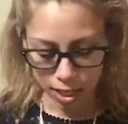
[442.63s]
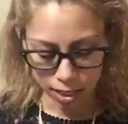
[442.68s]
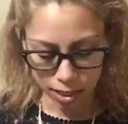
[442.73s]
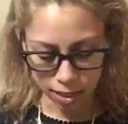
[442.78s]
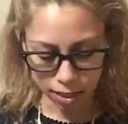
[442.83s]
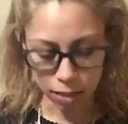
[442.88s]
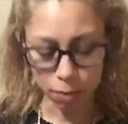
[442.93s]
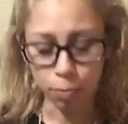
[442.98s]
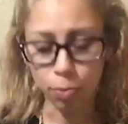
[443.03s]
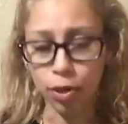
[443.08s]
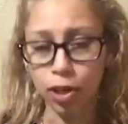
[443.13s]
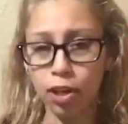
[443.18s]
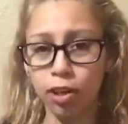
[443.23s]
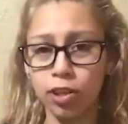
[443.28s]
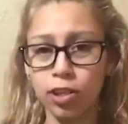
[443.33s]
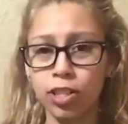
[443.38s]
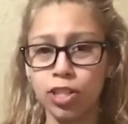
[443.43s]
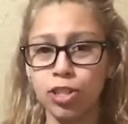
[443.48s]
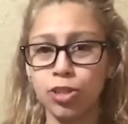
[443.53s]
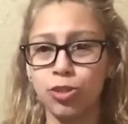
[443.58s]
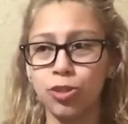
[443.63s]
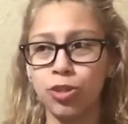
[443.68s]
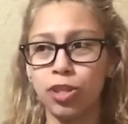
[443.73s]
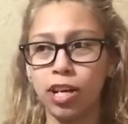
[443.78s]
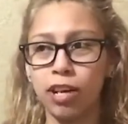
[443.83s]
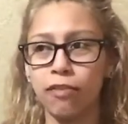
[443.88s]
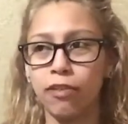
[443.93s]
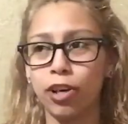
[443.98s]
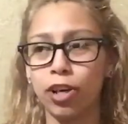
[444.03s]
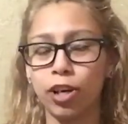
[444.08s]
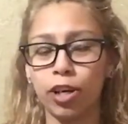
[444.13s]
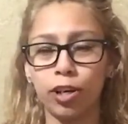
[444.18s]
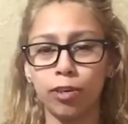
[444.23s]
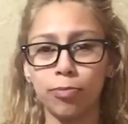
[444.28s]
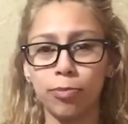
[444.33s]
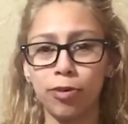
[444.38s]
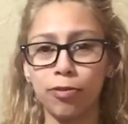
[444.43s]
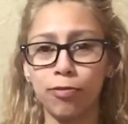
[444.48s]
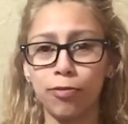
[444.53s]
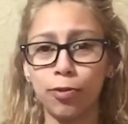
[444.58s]
Some products you never
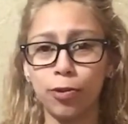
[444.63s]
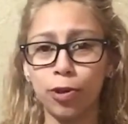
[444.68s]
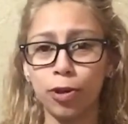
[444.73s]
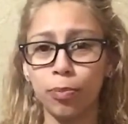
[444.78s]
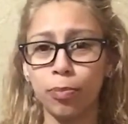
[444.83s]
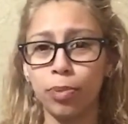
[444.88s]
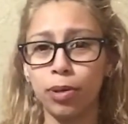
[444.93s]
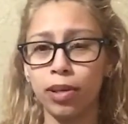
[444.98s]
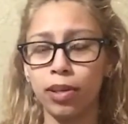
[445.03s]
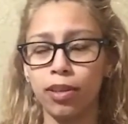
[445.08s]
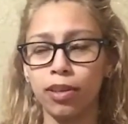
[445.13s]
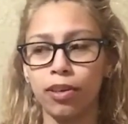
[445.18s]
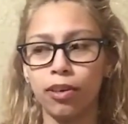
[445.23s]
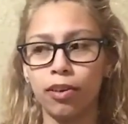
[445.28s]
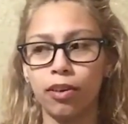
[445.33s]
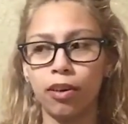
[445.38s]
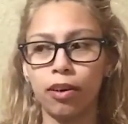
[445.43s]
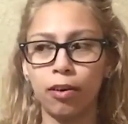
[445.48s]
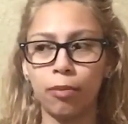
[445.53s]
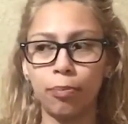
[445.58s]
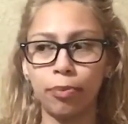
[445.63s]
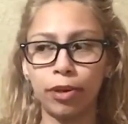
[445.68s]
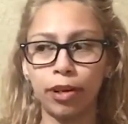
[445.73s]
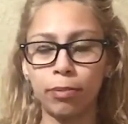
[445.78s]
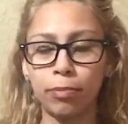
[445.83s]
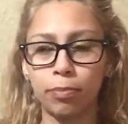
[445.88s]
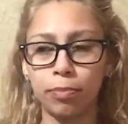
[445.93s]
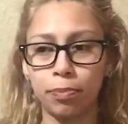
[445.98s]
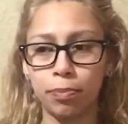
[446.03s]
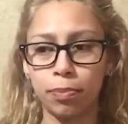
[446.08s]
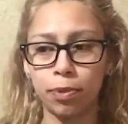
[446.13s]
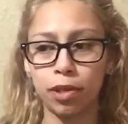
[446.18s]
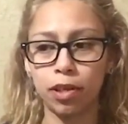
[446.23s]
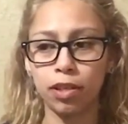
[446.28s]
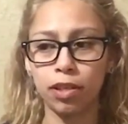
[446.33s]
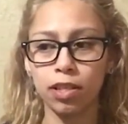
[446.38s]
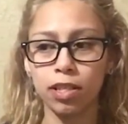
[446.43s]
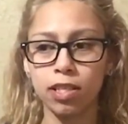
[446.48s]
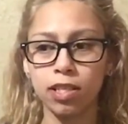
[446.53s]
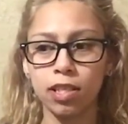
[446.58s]
heard before, but they're all brand
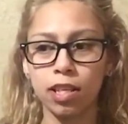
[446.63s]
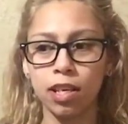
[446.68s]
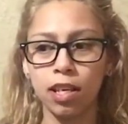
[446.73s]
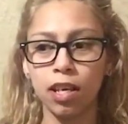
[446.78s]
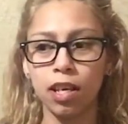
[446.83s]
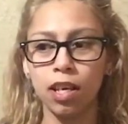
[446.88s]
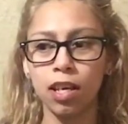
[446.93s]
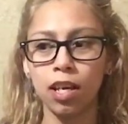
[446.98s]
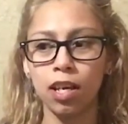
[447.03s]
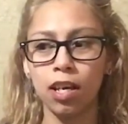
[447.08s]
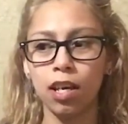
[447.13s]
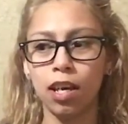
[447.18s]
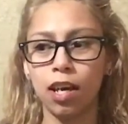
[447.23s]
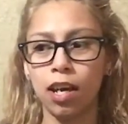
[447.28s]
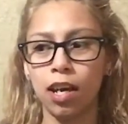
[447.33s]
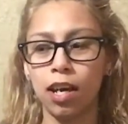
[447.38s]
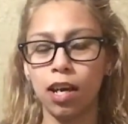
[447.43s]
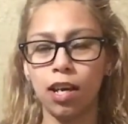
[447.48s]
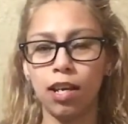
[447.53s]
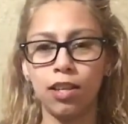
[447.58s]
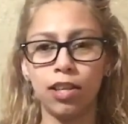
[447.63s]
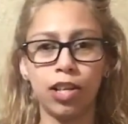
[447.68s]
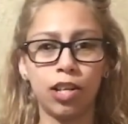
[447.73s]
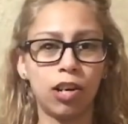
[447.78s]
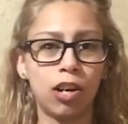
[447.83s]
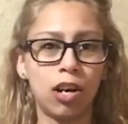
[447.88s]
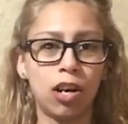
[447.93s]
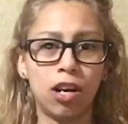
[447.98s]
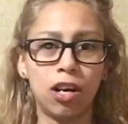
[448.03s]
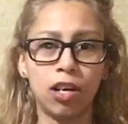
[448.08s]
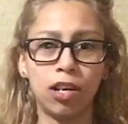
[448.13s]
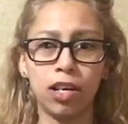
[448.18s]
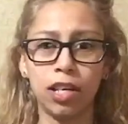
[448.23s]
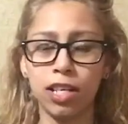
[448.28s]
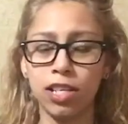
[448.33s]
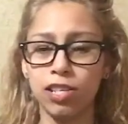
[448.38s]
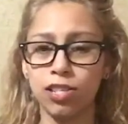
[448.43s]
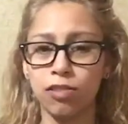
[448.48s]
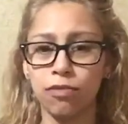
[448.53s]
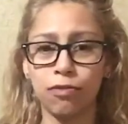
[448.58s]
products, and they're all
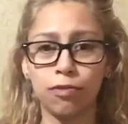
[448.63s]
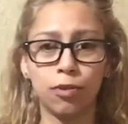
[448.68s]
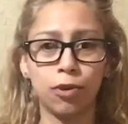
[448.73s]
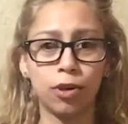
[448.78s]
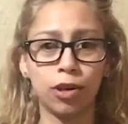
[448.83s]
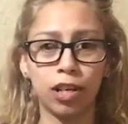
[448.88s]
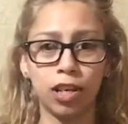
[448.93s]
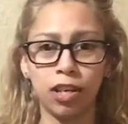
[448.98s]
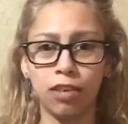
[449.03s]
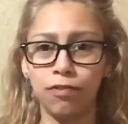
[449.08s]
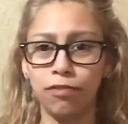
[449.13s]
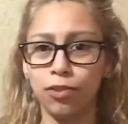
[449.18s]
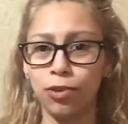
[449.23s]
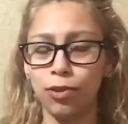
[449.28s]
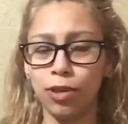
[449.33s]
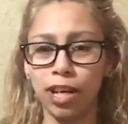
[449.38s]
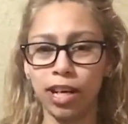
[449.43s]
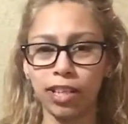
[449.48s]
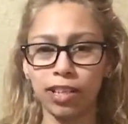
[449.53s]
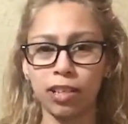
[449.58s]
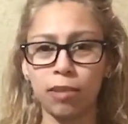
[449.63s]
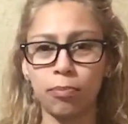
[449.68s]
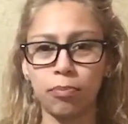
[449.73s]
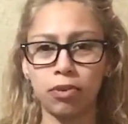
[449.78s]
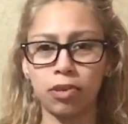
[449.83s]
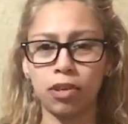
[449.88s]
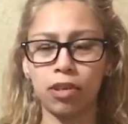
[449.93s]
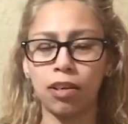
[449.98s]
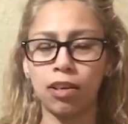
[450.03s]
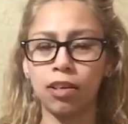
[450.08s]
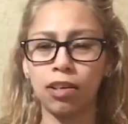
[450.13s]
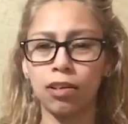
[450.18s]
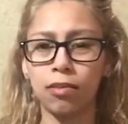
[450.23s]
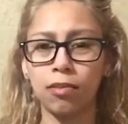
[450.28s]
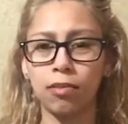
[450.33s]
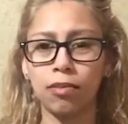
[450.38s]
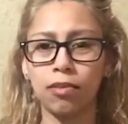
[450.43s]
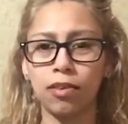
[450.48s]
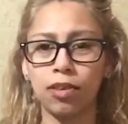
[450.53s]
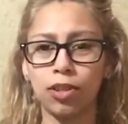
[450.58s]
in Sephora. If you like that product,
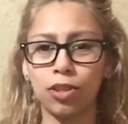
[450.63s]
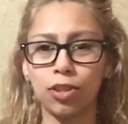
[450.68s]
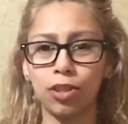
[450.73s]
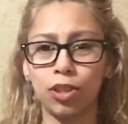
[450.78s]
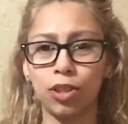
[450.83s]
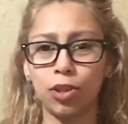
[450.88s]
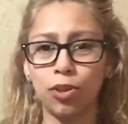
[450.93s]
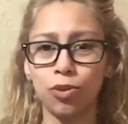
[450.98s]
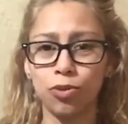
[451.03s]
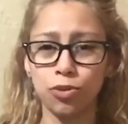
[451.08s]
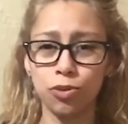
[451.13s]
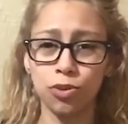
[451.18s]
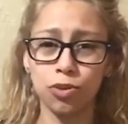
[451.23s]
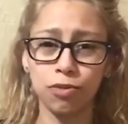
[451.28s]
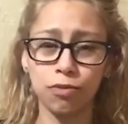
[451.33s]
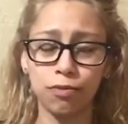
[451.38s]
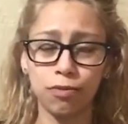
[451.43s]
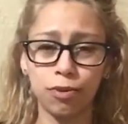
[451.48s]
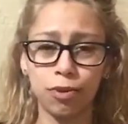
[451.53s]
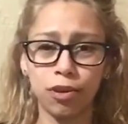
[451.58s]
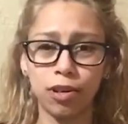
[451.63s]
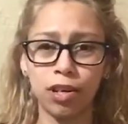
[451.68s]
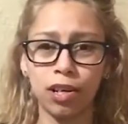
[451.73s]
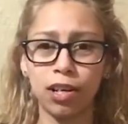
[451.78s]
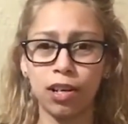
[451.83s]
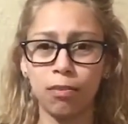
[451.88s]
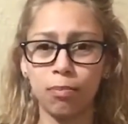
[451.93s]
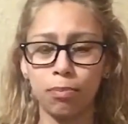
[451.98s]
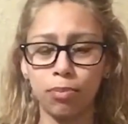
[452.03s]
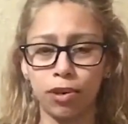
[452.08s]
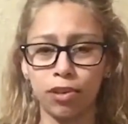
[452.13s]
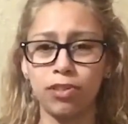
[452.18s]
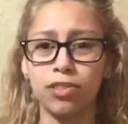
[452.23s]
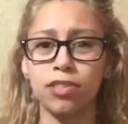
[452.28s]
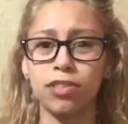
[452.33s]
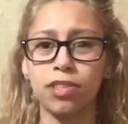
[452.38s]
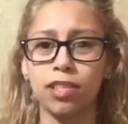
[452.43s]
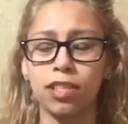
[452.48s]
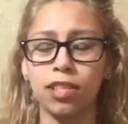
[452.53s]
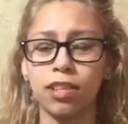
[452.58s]
you can go to Sephora and
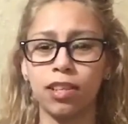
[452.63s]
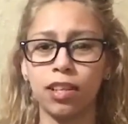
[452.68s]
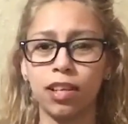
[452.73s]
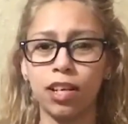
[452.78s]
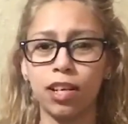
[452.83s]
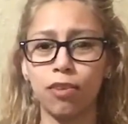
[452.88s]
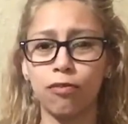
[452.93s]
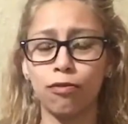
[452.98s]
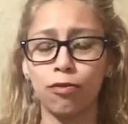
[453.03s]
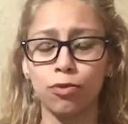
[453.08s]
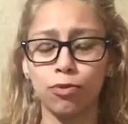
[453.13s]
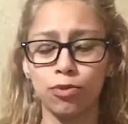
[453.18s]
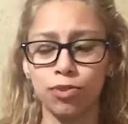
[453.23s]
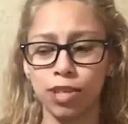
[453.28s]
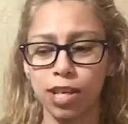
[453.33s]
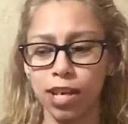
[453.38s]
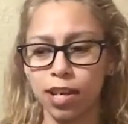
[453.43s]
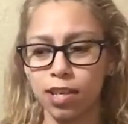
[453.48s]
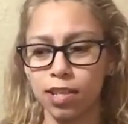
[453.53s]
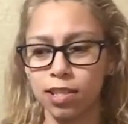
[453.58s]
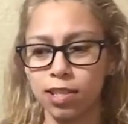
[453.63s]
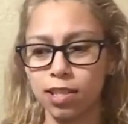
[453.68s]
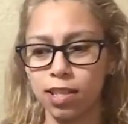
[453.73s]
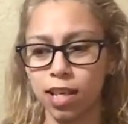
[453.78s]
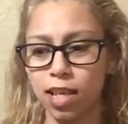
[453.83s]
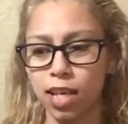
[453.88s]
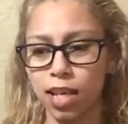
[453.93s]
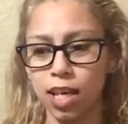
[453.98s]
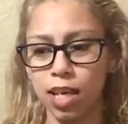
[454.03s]
purchase it there, full size.